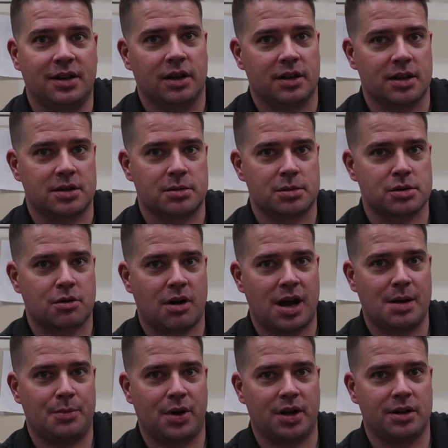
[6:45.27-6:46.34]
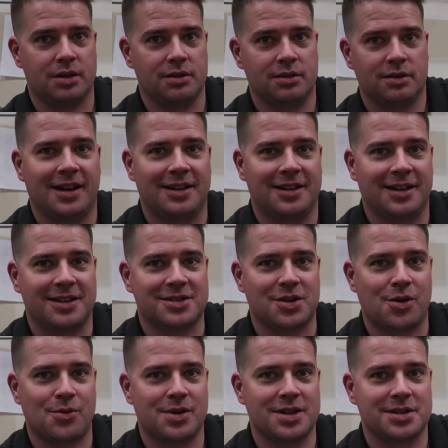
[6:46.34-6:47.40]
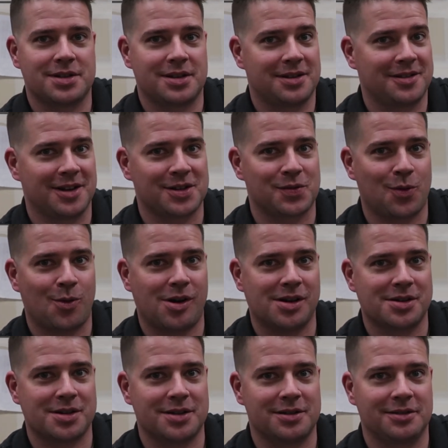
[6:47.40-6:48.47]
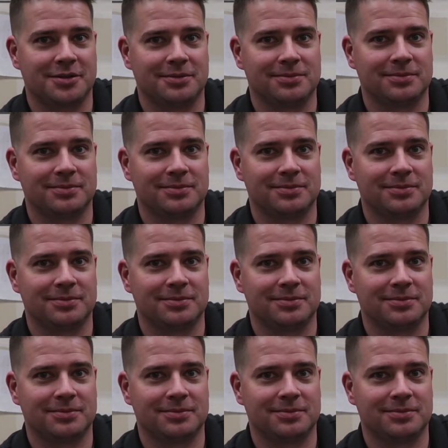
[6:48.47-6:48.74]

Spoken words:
Hit that subscribe button. And as always, thanks for watching.